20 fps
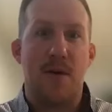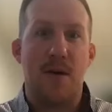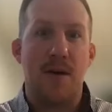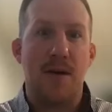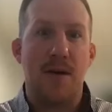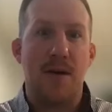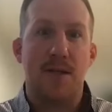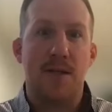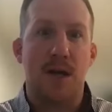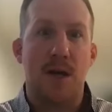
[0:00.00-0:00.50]
already
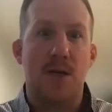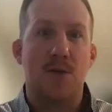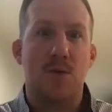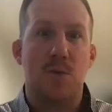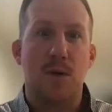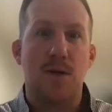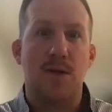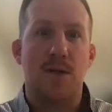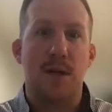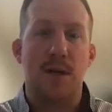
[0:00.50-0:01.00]
discussed
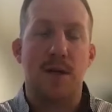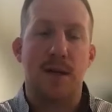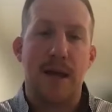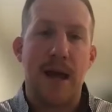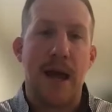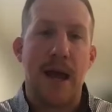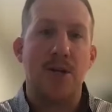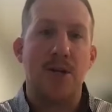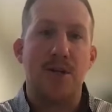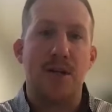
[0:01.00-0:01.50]
was the
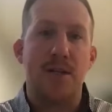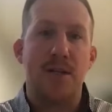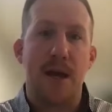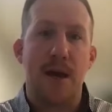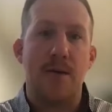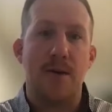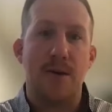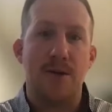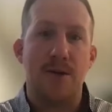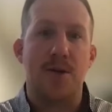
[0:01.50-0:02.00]
cash
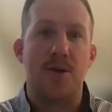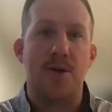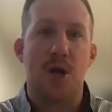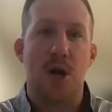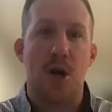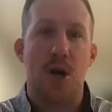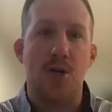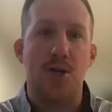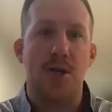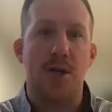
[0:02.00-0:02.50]
discounting
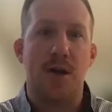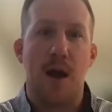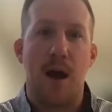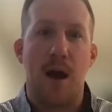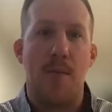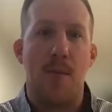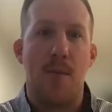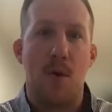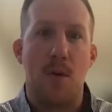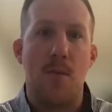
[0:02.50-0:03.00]
surcharging.
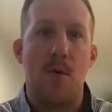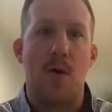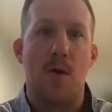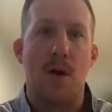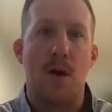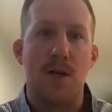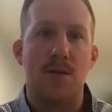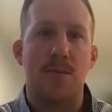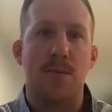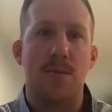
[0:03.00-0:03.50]
More and more
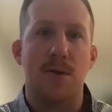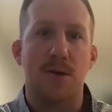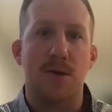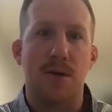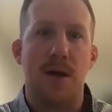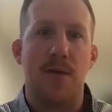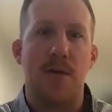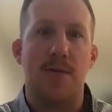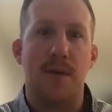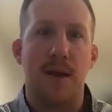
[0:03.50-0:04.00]
customers are
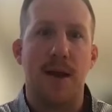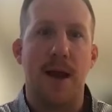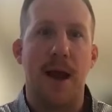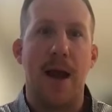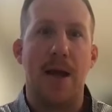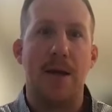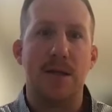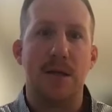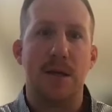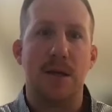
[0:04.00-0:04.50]
definitely
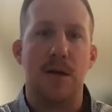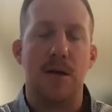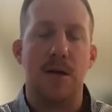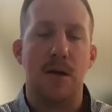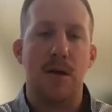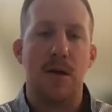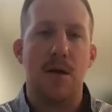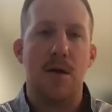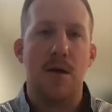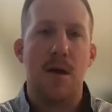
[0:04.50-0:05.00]
asking
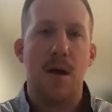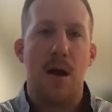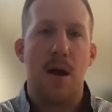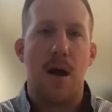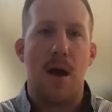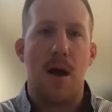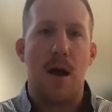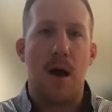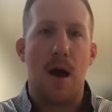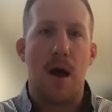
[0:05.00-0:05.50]

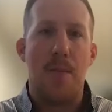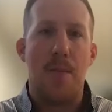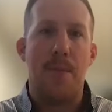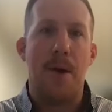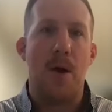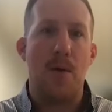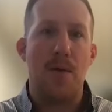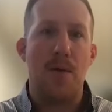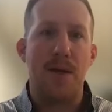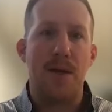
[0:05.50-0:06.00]

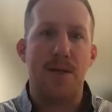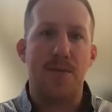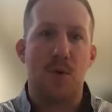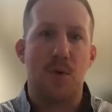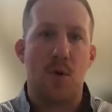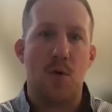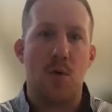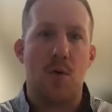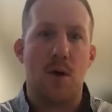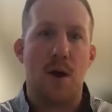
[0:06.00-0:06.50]
about these
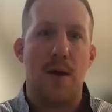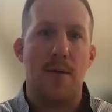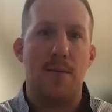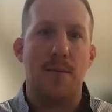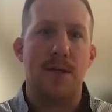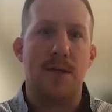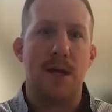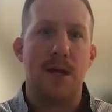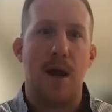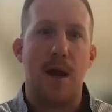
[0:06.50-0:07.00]

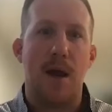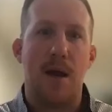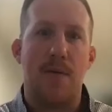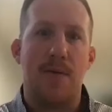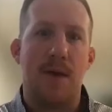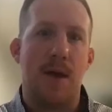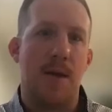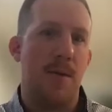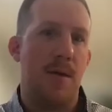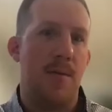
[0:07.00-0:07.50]
programs and if
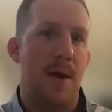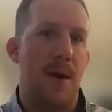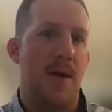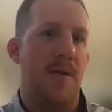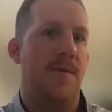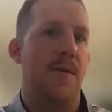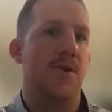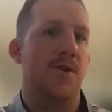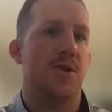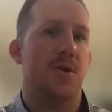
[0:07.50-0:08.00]
they'd be
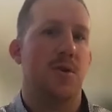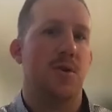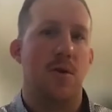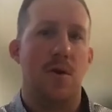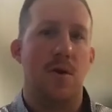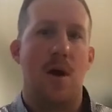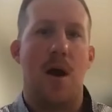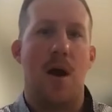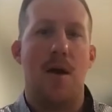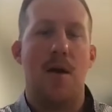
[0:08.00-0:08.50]
beneficial
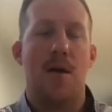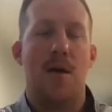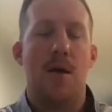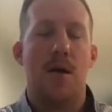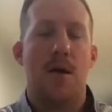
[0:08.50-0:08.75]
or not